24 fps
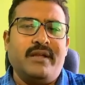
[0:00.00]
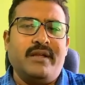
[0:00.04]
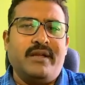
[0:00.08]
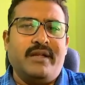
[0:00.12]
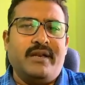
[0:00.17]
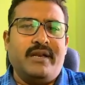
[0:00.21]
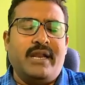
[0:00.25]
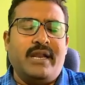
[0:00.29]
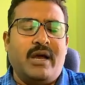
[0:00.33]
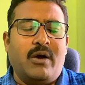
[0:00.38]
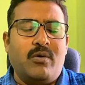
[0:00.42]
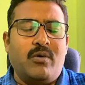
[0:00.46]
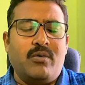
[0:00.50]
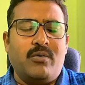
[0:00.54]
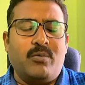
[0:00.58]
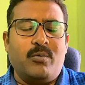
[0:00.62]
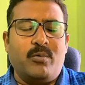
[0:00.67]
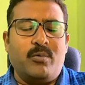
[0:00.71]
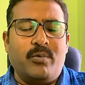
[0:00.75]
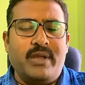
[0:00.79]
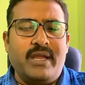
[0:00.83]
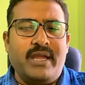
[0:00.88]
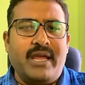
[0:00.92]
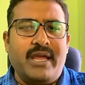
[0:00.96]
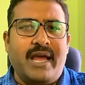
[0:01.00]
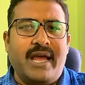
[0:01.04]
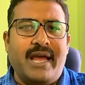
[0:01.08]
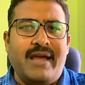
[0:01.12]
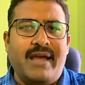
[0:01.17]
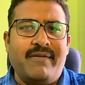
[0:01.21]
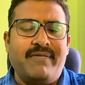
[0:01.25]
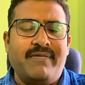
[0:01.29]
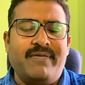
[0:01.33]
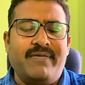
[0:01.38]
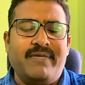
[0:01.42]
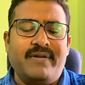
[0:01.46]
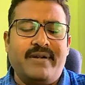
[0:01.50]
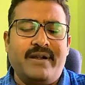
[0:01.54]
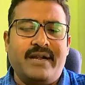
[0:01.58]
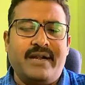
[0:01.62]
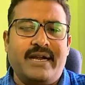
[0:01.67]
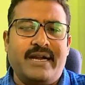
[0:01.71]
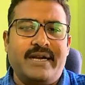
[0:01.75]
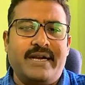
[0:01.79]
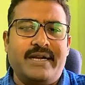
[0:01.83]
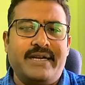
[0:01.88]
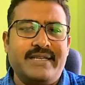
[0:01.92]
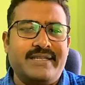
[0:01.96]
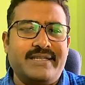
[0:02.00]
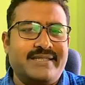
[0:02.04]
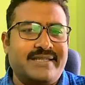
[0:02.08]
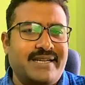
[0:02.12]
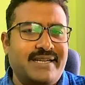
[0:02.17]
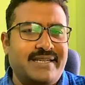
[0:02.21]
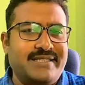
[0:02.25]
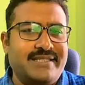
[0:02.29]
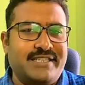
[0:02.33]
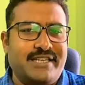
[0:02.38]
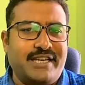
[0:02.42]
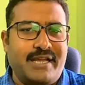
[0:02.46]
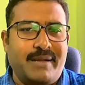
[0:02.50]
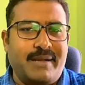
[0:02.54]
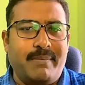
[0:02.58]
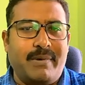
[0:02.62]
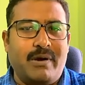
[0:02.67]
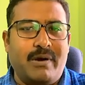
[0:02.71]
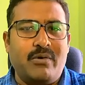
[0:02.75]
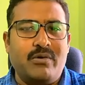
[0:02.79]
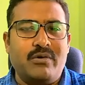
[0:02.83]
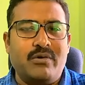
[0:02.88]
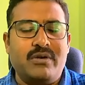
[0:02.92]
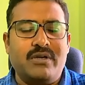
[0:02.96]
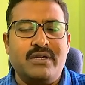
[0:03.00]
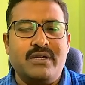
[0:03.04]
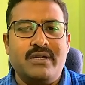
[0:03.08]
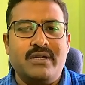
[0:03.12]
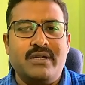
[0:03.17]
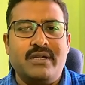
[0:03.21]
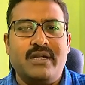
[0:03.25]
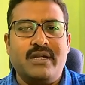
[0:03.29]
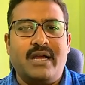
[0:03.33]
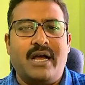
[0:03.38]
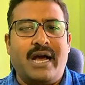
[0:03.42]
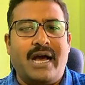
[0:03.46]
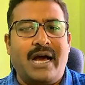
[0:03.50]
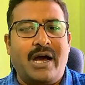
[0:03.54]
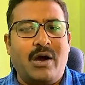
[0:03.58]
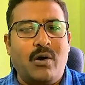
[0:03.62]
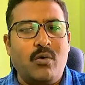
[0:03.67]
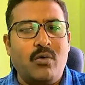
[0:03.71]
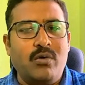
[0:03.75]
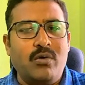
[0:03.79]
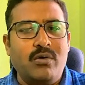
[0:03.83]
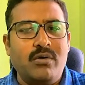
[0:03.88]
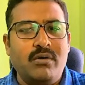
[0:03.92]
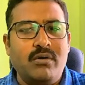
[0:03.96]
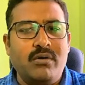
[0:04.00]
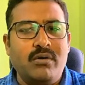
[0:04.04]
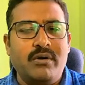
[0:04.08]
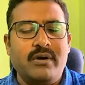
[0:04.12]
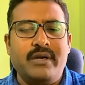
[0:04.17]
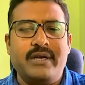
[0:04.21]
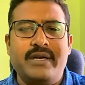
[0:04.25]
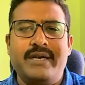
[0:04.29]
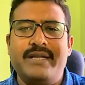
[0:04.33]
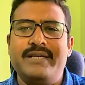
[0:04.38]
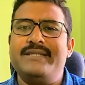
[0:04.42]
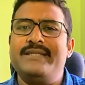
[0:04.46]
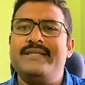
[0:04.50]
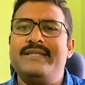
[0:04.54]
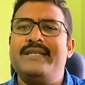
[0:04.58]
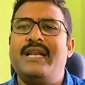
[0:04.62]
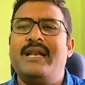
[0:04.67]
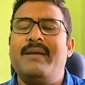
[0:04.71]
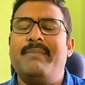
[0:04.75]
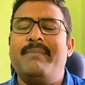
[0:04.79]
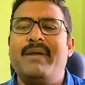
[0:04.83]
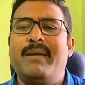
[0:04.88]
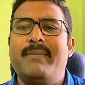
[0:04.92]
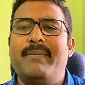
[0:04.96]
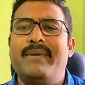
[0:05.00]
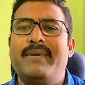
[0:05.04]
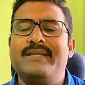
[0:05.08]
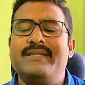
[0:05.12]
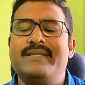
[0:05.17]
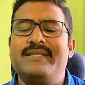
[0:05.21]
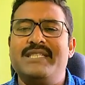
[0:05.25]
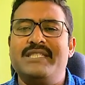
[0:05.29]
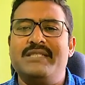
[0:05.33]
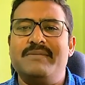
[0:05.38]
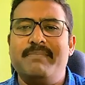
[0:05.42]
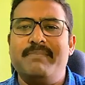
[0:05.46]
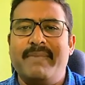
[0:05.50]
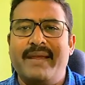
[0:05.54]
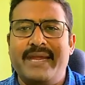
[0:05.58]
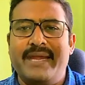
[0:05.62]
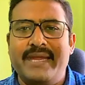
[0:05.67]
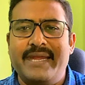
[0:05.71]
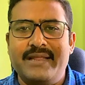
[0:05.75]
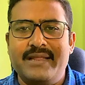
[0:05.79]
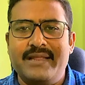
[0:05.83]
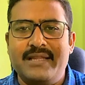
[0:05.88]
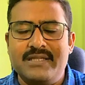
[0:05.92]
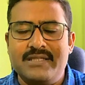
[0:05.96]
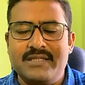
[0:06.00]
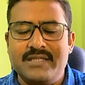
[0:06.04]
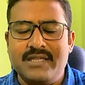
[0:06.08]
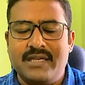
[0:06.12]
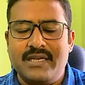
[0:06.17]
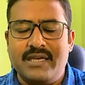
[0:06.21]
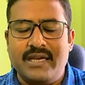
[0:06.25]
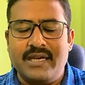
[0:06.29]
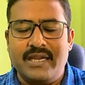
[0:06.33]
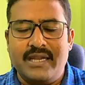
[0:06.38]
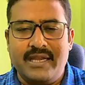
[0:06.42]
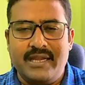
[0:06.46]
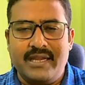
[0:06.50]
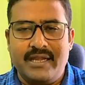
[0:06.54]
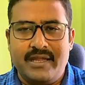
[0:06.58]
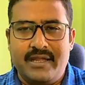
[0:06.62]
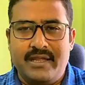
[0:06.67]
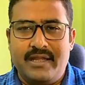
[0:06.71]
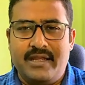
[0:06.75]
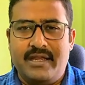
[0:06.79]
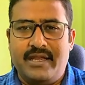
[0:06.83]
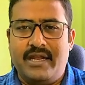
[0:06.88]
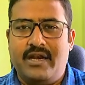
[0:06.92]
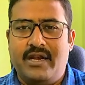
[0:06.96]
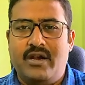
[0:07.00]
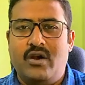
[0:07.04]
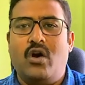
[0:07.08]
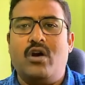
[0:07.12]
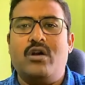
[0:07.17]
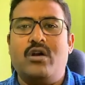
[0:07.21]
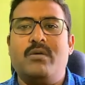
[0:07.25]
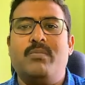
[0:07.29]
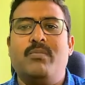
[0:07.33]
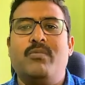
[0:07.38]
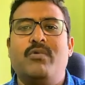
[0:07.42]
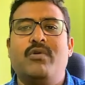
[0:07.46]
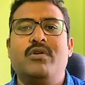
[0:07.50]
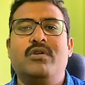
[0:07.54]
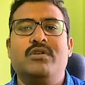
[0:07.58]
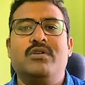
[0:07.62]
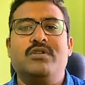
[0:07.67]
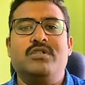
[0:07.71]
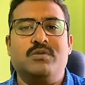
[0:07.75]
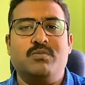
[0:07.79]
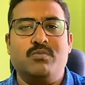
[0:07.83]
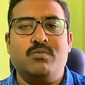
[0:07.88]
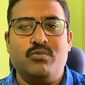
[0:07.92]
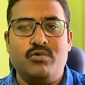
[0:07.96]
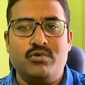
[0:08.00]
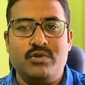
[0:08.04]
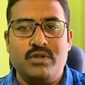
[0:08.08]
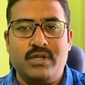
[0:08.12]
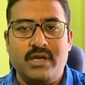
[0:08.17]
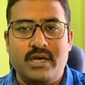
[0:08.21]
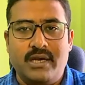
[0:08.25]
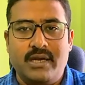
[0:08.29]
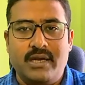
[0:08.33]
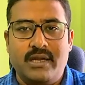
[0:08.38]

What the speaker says: Now we have discussed about how digital payments is making the journey a lot more smoother